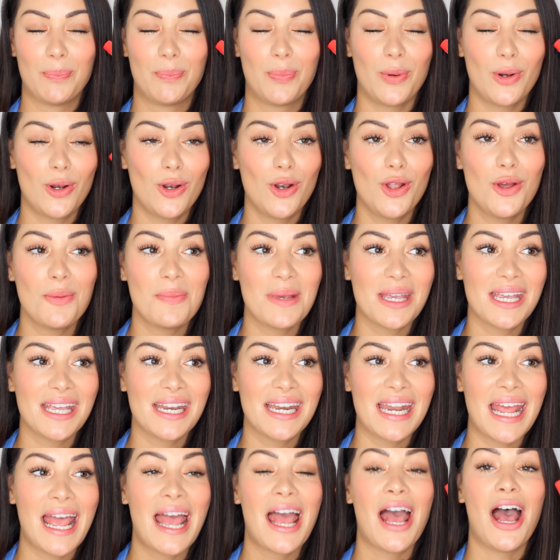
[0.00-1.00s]

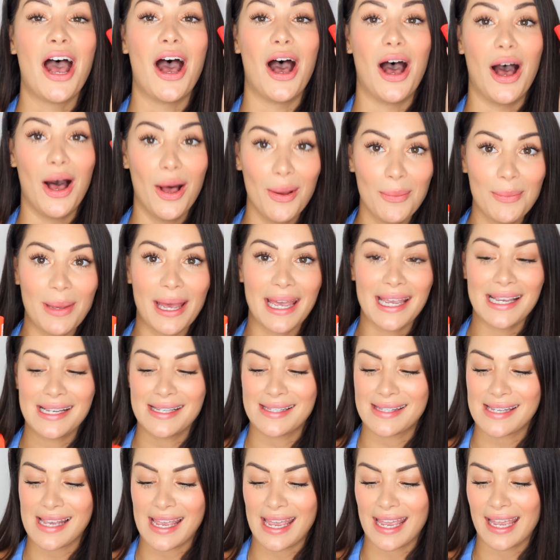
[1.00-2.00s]
blooming
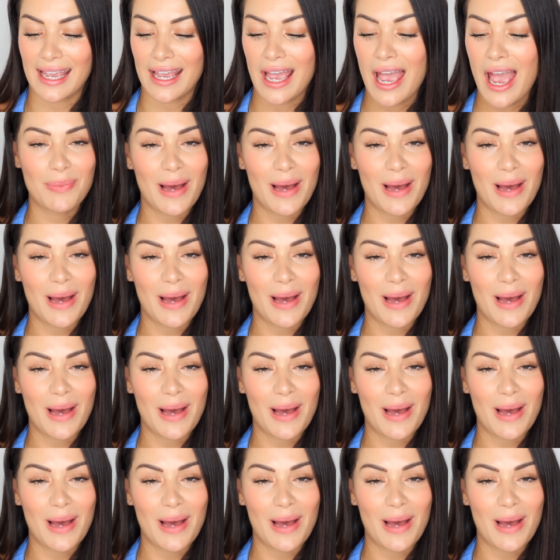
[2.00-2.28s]
amazing.